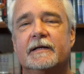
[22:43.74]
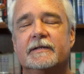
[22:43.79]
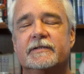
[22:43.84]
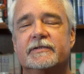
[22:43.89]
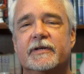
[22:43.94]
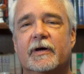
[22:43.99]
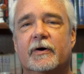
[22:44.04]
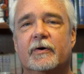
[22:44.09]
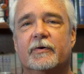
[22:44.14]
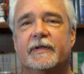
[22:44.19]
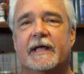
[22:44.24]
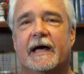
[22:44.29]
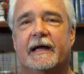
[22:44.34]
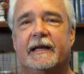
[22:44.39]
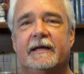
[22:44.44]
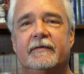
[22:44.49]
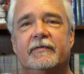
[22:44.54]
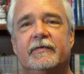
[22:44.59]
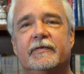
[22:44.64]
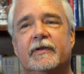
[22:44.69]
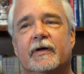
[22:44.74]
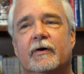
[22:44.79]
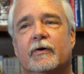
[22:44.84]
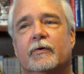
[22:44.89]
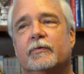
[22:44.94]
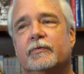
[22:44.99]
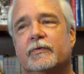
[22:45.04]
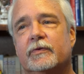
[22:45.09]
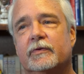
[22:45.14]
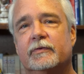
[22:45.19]
So that even
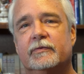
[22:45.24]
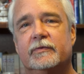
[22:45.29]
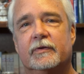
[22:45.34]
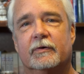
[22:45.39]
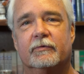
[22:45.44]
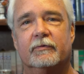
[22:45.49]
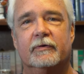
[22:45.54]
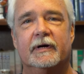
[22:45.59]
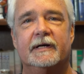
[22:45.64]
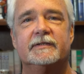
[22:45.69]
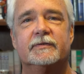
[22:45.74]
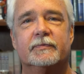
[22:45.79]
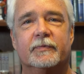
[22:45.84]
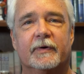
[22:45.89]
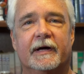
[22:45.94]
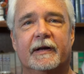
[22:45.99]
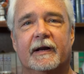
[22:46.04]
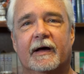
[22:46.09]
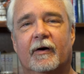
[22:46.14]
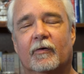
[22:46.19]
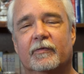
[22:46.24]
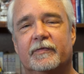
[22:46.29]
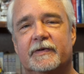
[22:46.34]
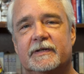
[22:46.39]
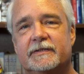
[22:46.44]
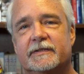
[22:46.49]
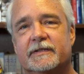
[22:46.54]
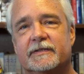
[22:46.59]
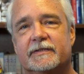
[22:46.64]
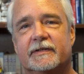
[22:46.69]
though the Reds were at all
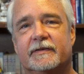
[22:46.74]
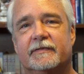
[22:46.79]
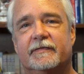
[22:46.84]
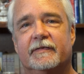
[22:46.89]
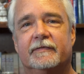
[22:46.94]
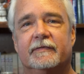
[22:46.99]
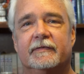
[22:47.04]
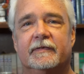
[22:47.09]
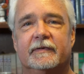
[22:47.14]
these disadvantages